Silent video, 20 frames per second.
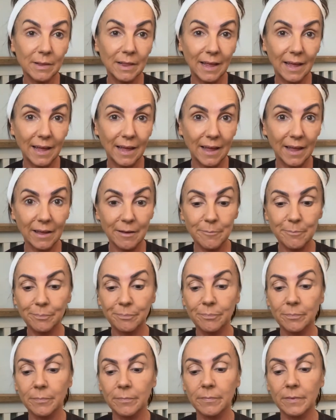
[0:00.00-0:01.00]
hair,
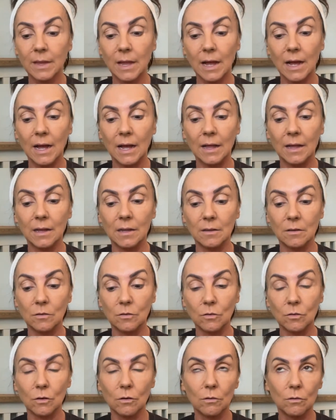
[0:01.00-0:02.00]

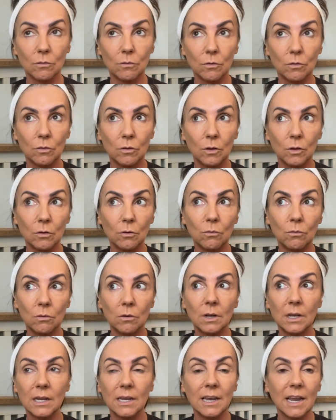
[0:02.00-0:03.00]
and the
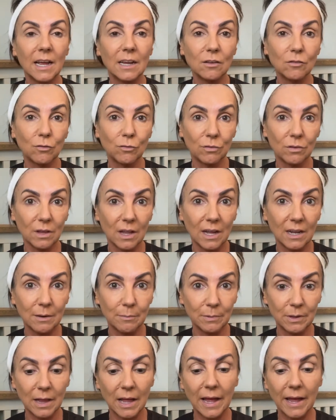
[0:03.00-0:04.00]
only natural
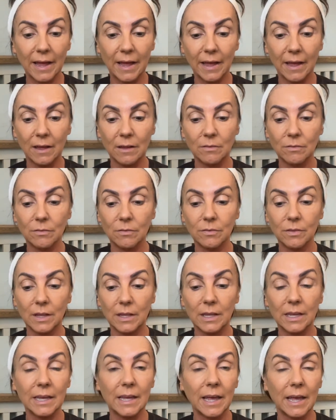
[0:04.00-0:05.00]
animal hair that
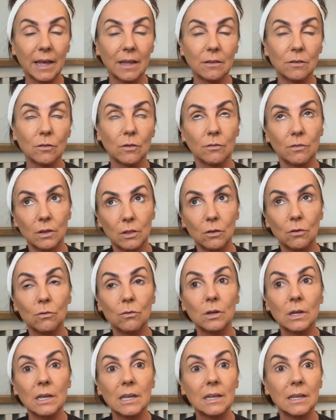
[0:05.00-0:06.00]
you get, sorry, the
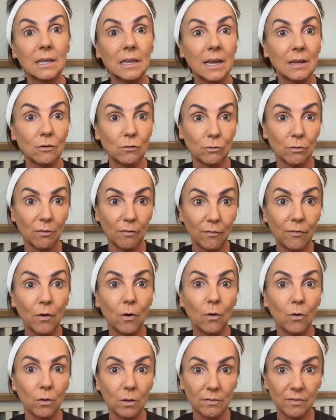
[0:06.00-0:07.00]
only natural
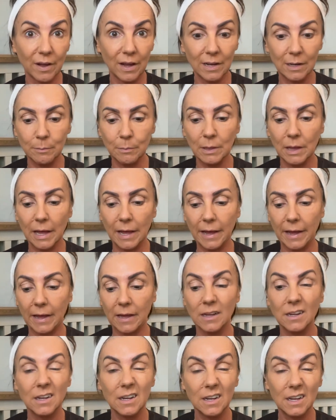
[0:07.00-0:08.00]
fall of animal hair
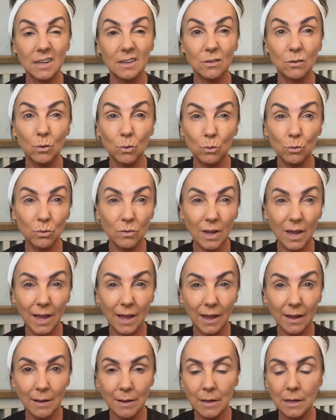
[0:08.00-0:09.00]
is goat
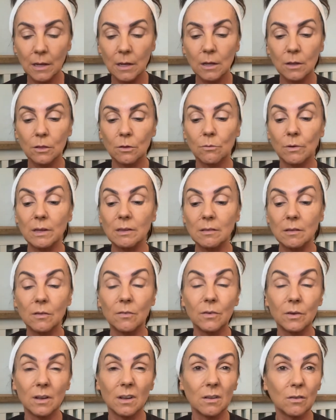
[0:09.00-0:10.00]
hair. The rest of
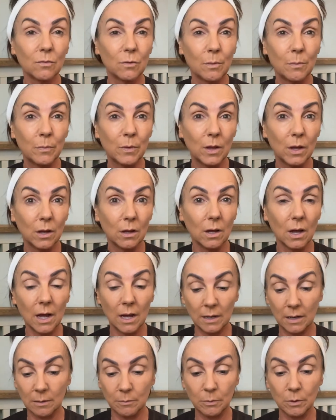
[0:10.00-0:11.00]
it is from the
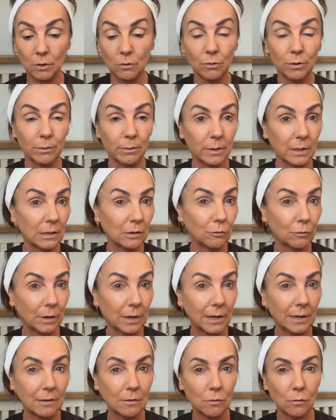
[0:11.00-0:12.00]
animal cruelty
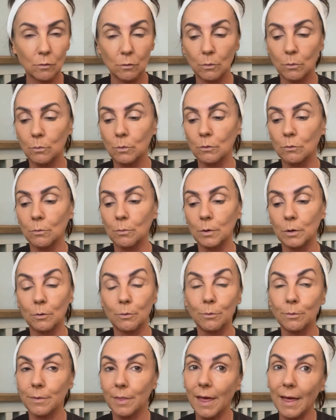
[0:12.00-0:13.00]
trade, so we don't want to
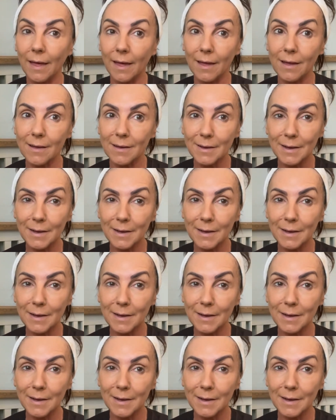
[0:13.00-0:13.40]
go there.